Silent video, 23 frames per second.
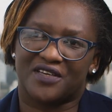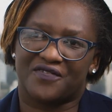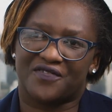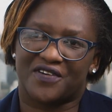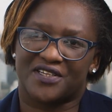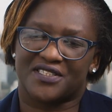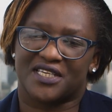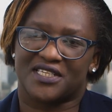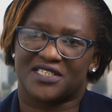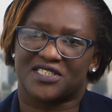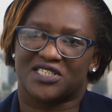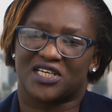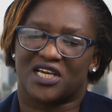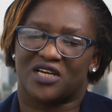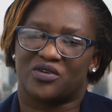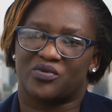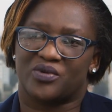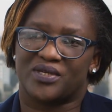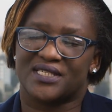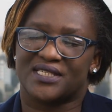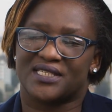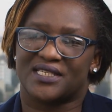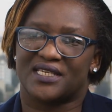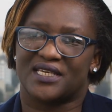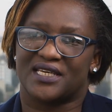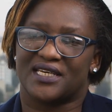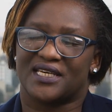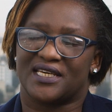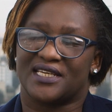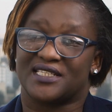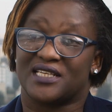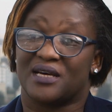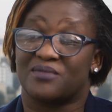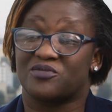differences shall we see
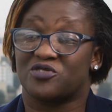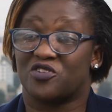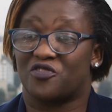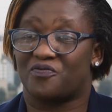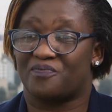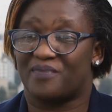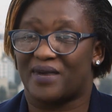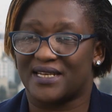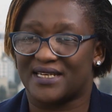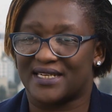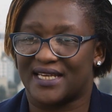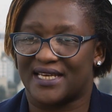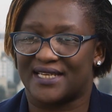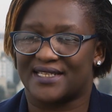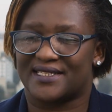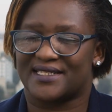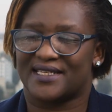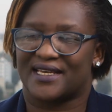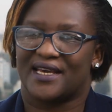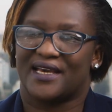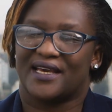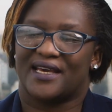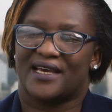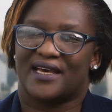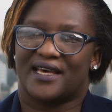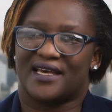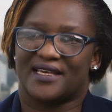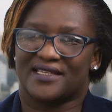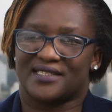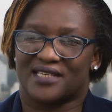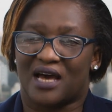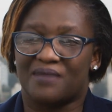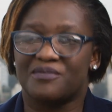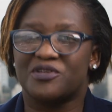in terms of mandate
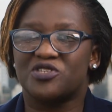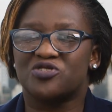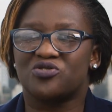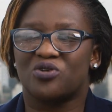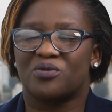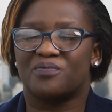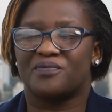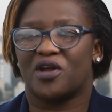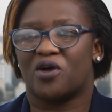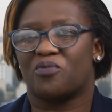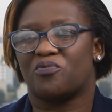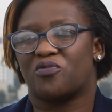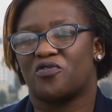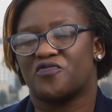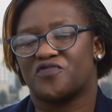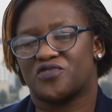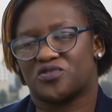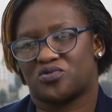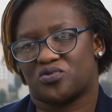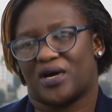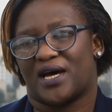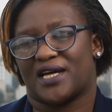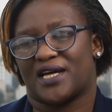as AMISOM now moves to